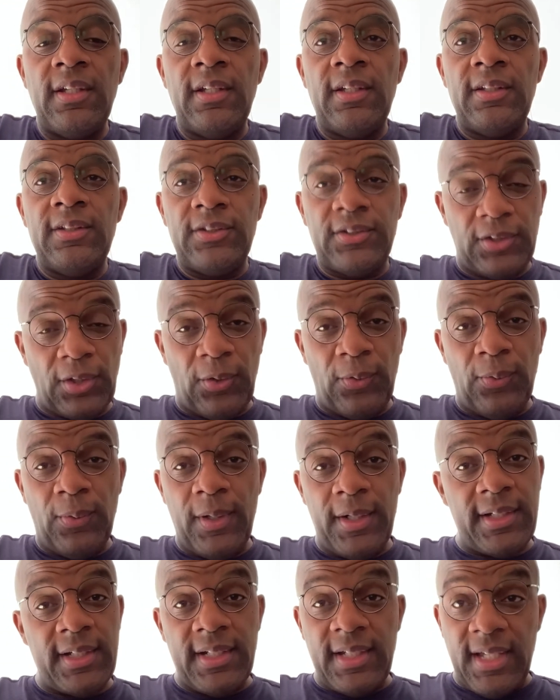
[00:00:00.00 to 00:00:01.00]
So
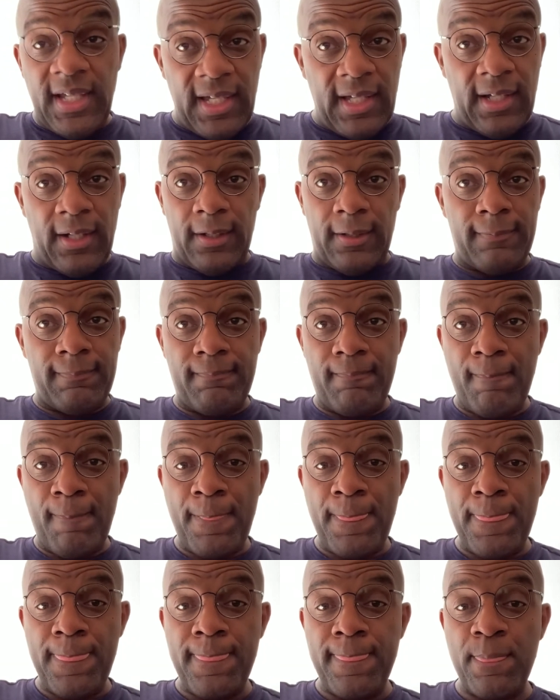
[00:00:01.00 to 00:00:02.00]
what a year
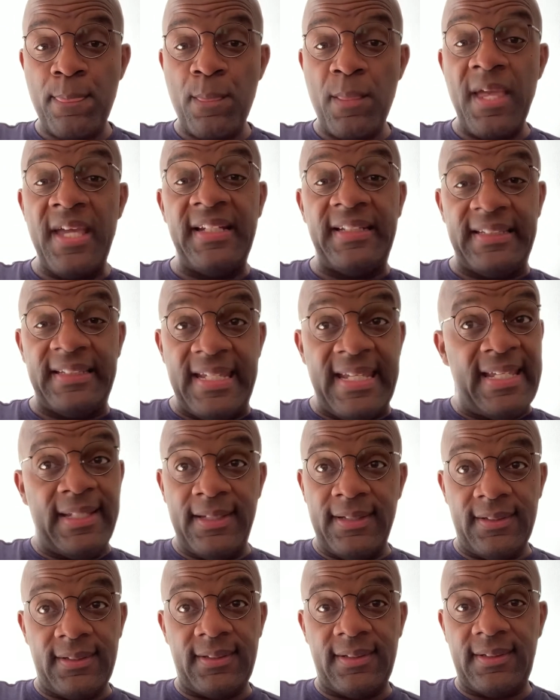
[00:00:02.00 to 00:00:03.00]
it
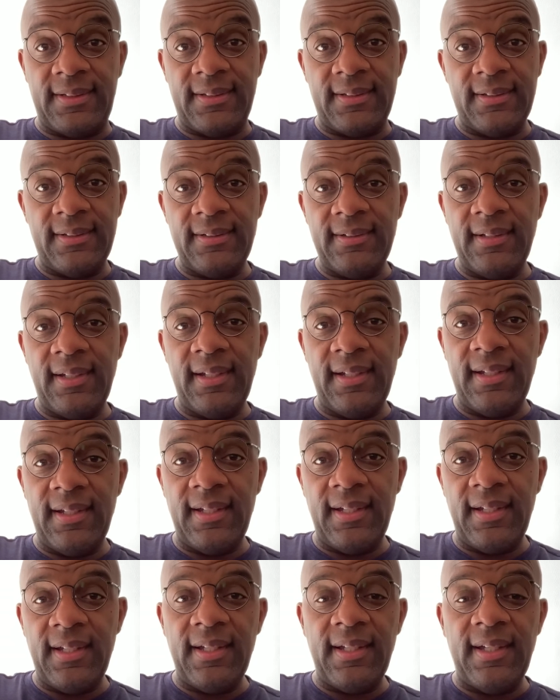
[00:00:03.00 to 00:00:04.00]
is
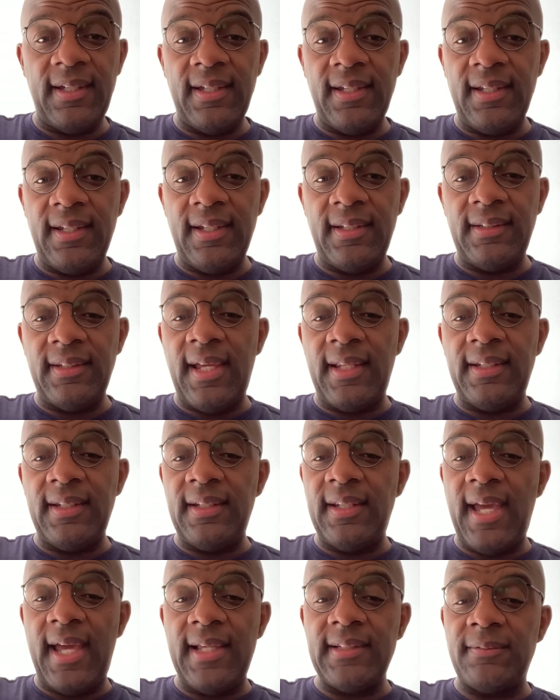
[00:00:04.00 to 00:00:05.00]
uh, and that
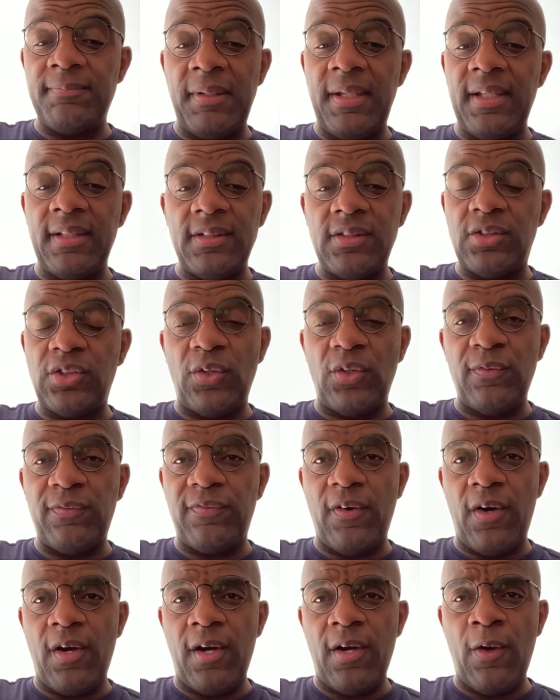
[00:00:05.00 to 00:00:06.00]
it has been so
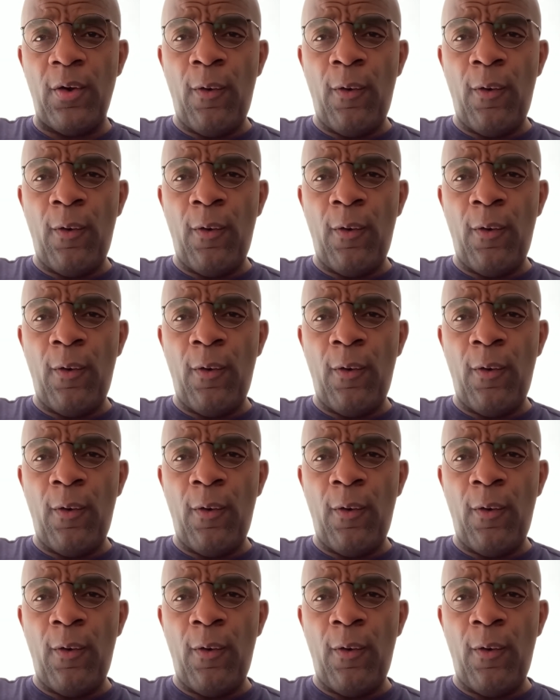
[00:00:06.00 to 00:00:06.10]
far.